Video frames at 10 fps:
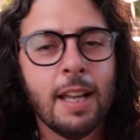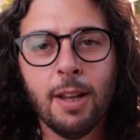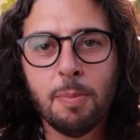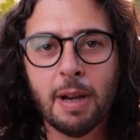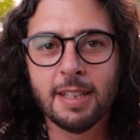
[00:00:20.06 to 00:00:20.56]

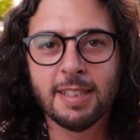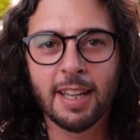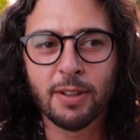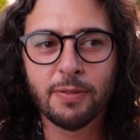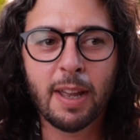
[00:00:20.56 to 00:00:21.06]
Hello, Potted
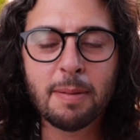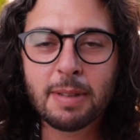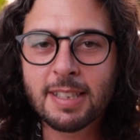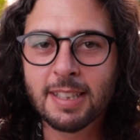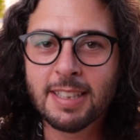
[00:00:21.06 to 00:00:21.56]
Together
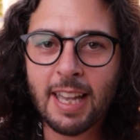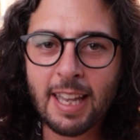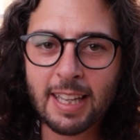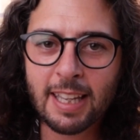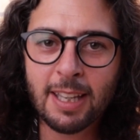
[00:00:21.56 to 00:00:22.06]
family.
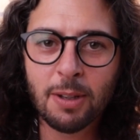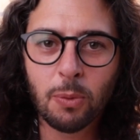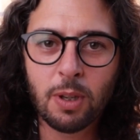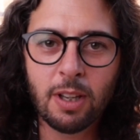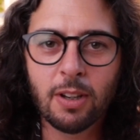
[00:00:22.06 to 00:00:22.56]
Today
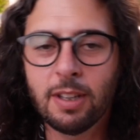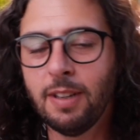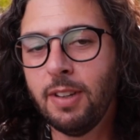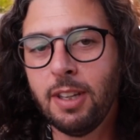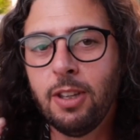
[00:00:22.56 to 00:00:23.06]
we are
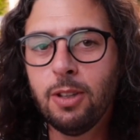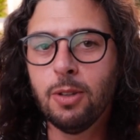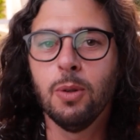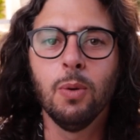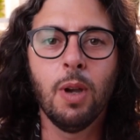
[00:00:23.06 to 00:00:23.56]
giving
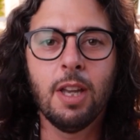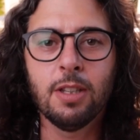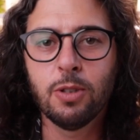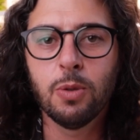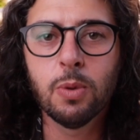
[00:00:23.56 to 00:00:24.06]
you a
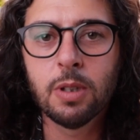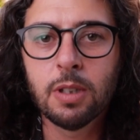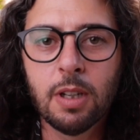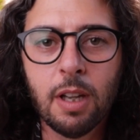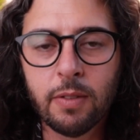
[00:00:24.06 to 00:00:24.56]

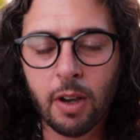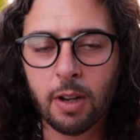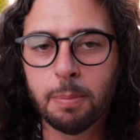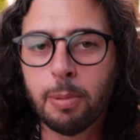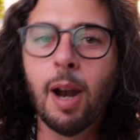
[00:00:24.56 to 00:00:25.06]
tour of
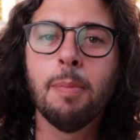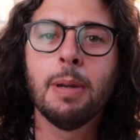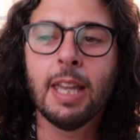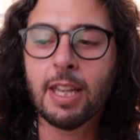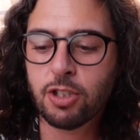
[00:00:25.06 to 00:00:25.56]
our
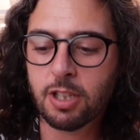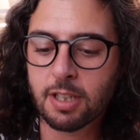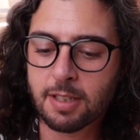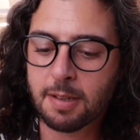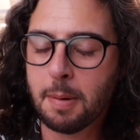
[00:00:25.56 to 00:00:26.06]

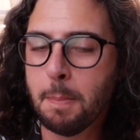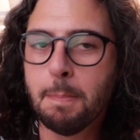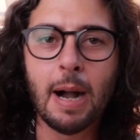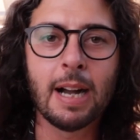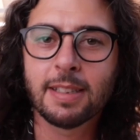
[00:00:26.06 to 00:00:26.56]
propagation
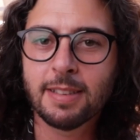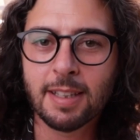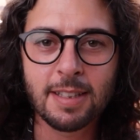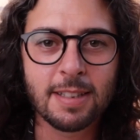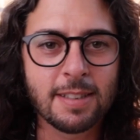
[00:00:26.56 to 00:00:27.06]

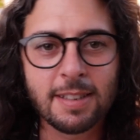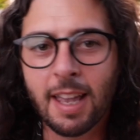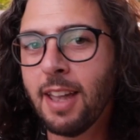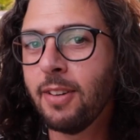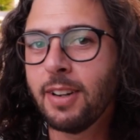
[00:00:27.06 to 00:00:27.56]
boxes,
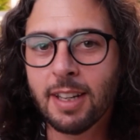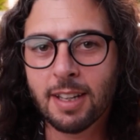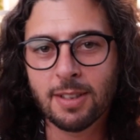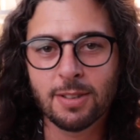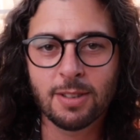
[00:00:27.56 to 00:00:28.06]

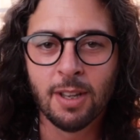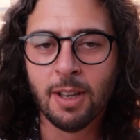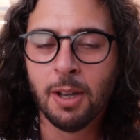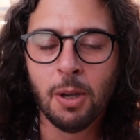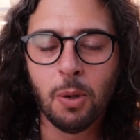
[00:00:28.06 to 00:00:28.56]
areas,
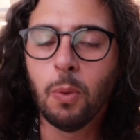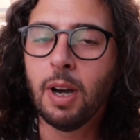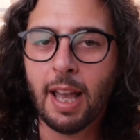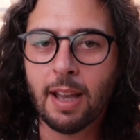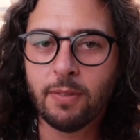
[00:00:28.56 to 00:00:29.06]

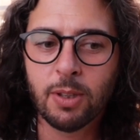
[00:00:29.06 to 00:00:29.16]
what have